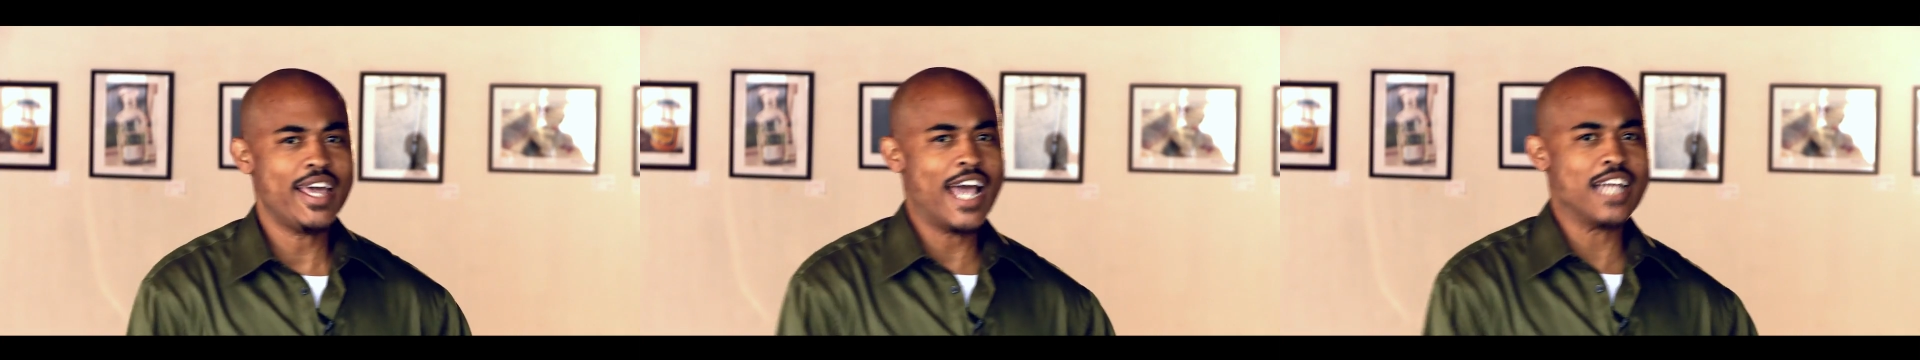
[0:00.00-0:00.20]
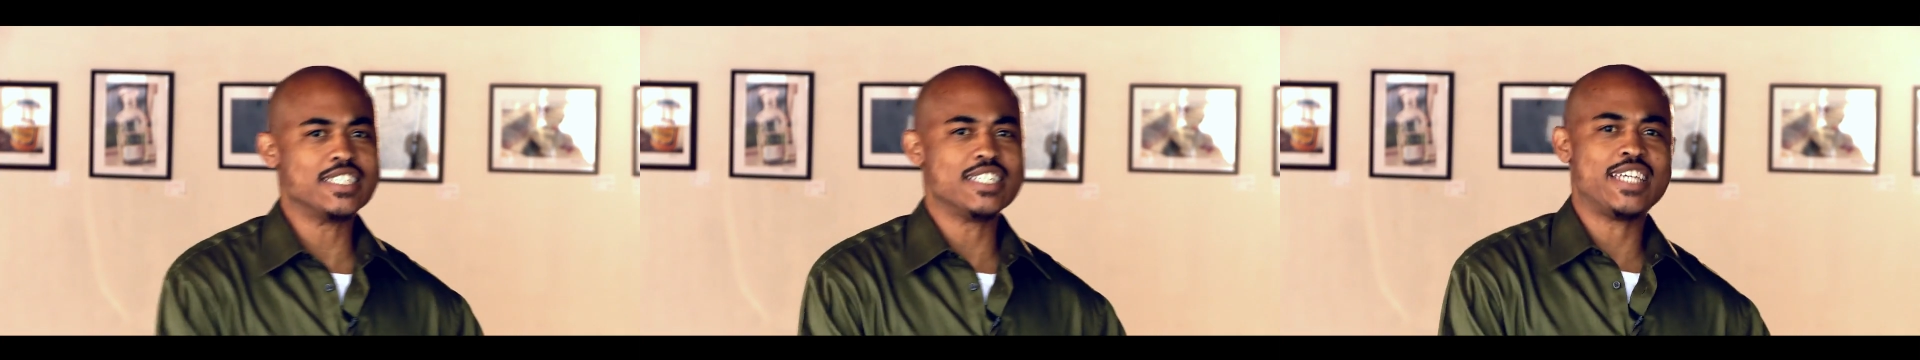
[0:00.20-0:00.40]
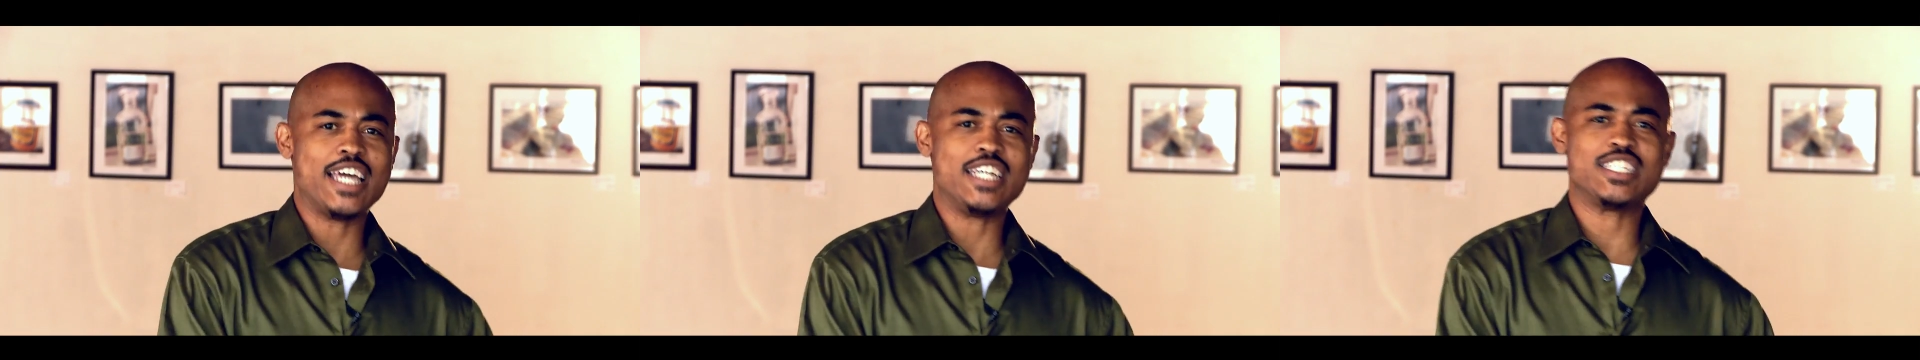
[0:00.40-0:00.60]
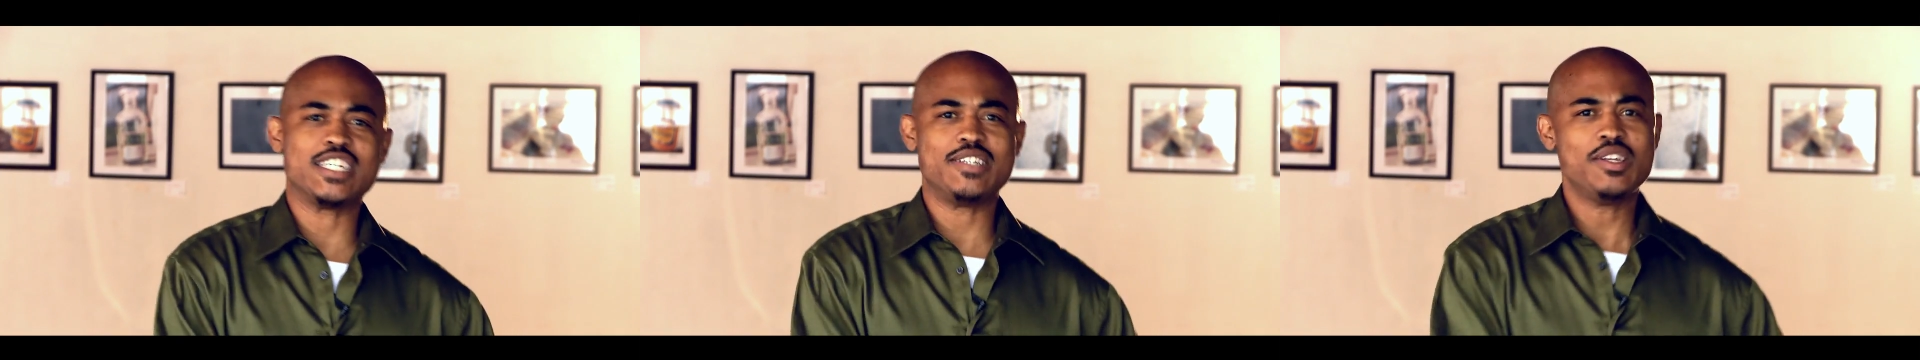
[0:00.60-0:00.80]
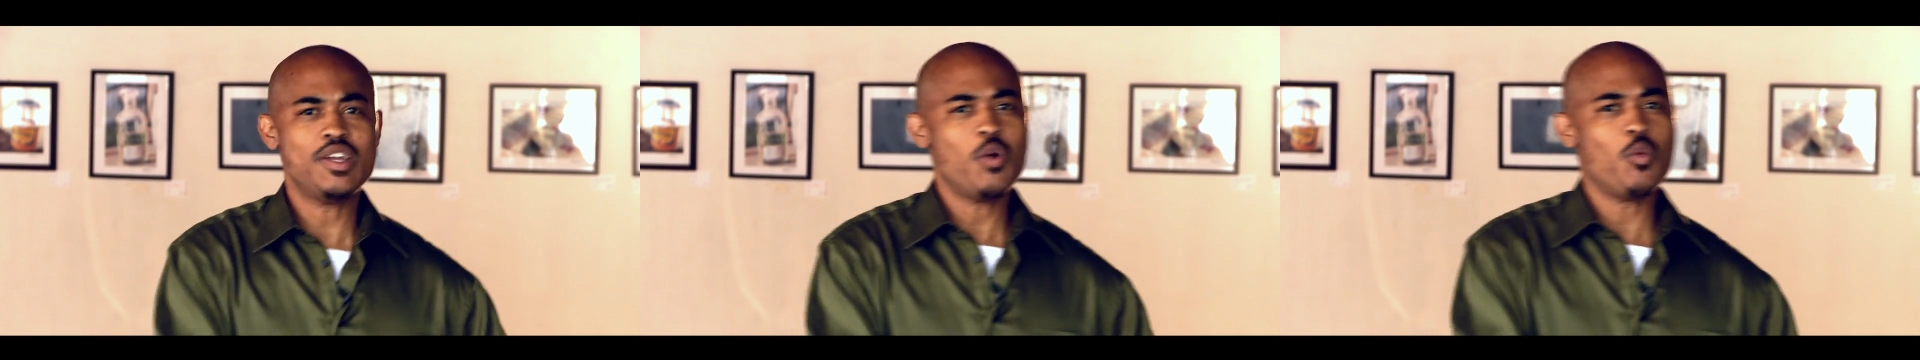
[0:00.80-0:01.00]

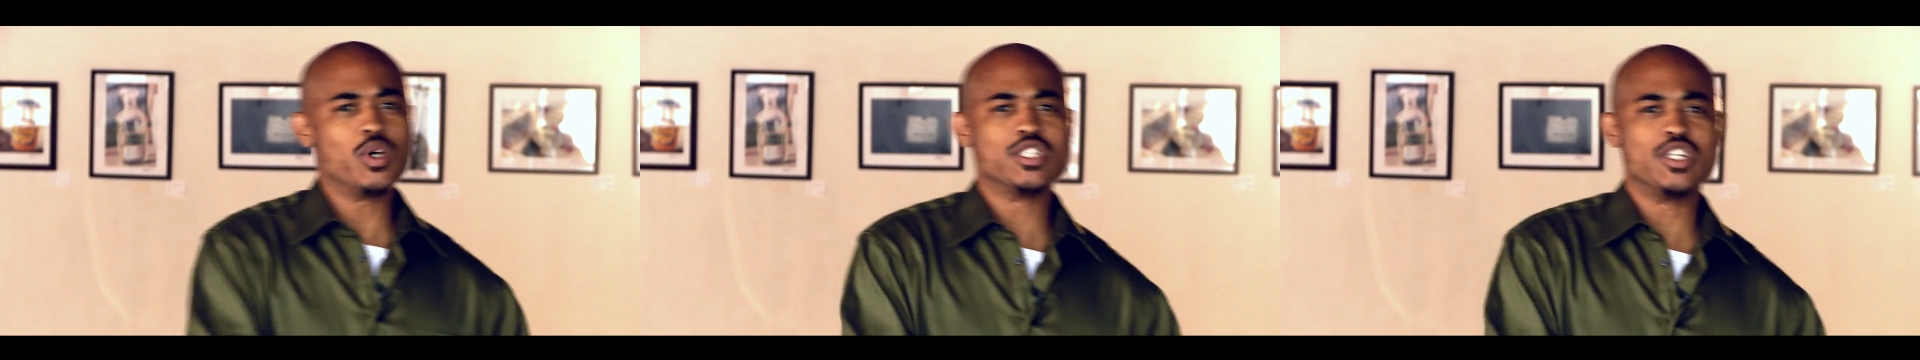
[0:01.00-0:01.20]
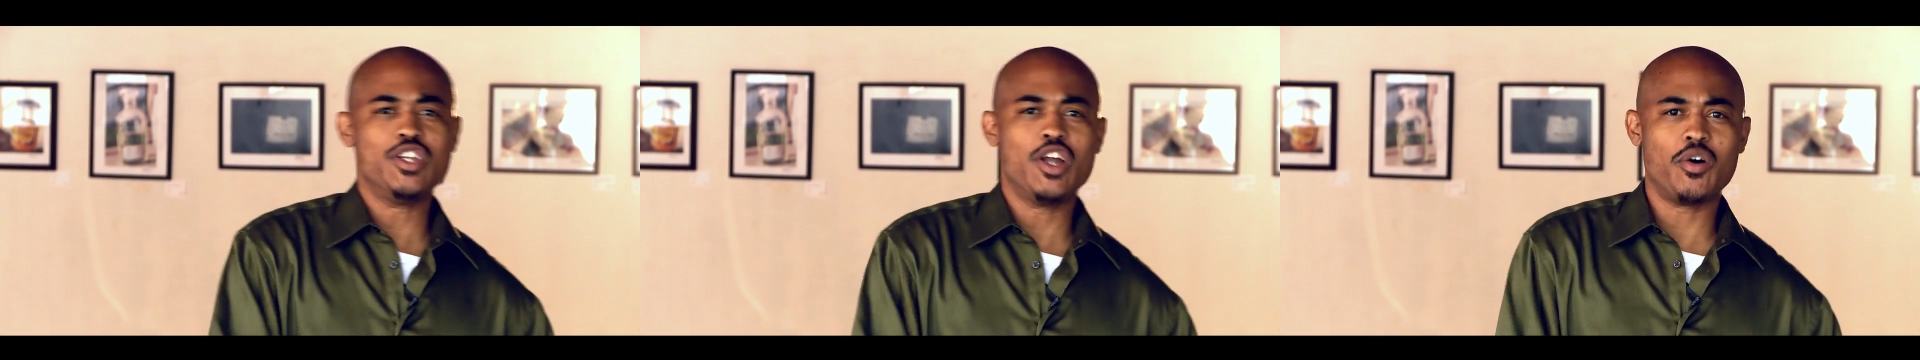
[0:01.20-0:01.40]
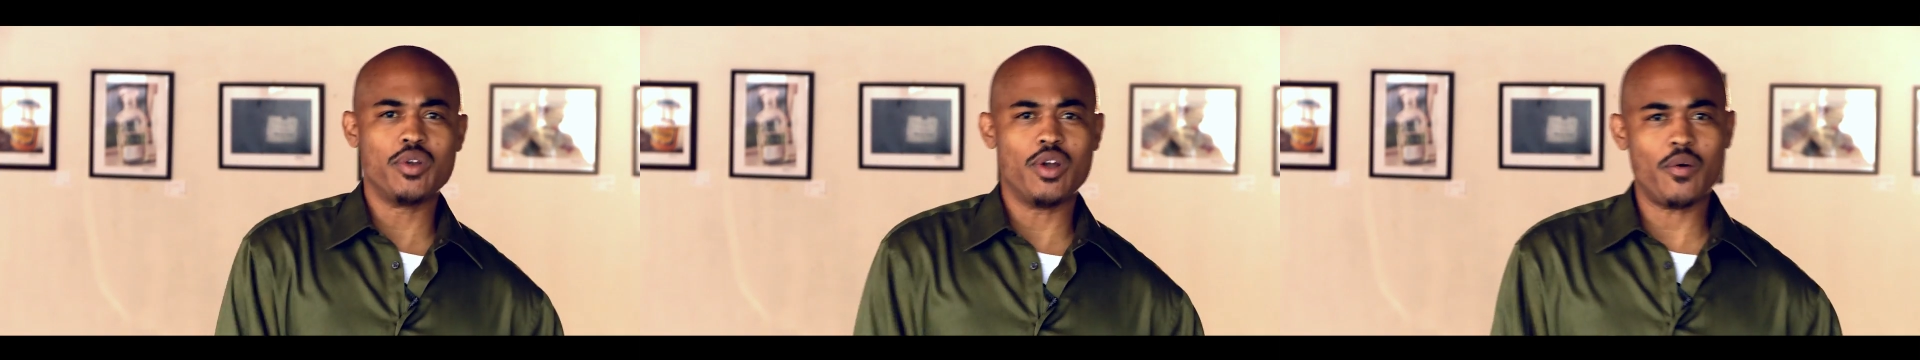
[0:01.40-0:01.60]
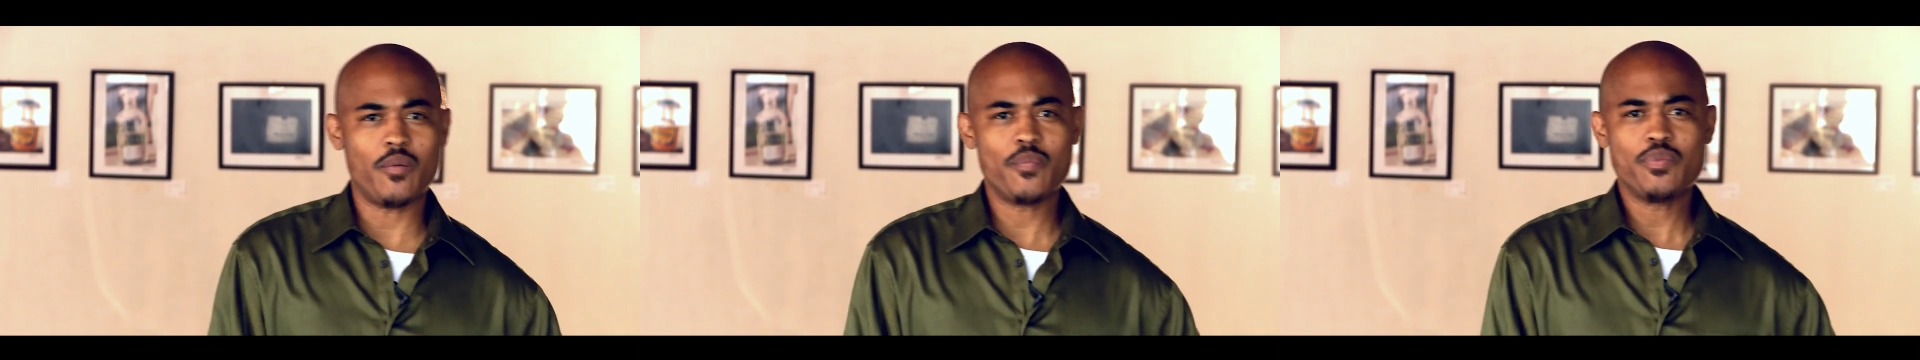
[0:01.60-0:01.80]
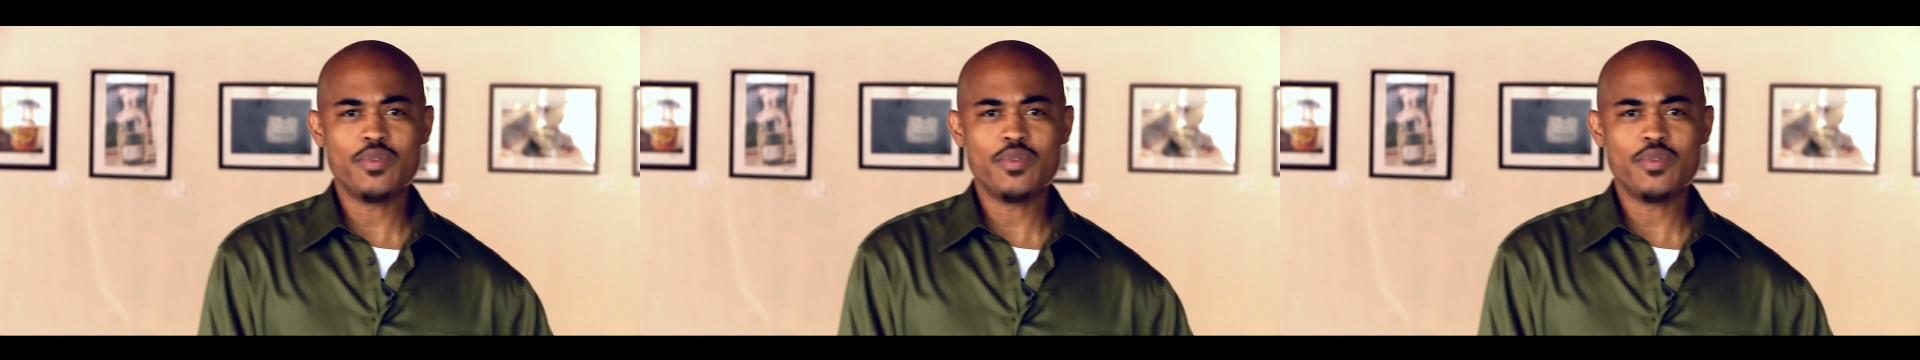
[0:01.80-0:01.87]
hesitation was a no-no.